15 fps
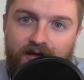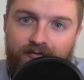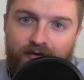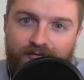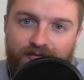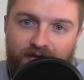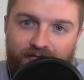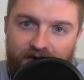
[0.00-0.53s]

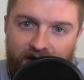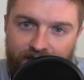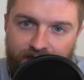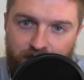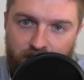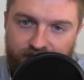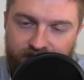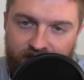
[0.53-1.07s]

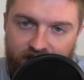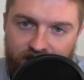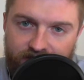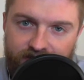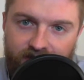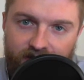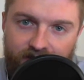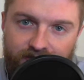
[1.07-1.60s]

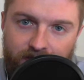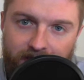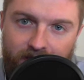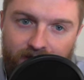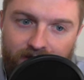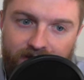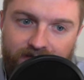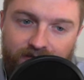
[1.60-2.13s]
55% of
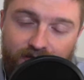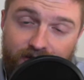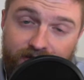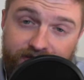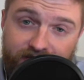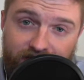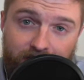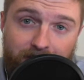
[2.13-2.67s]
Americans are
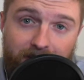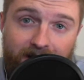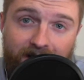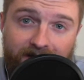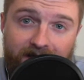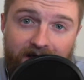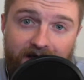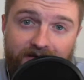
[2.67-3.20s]
listening to
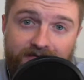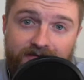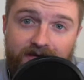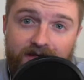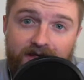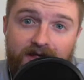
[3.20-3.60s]
podcasts.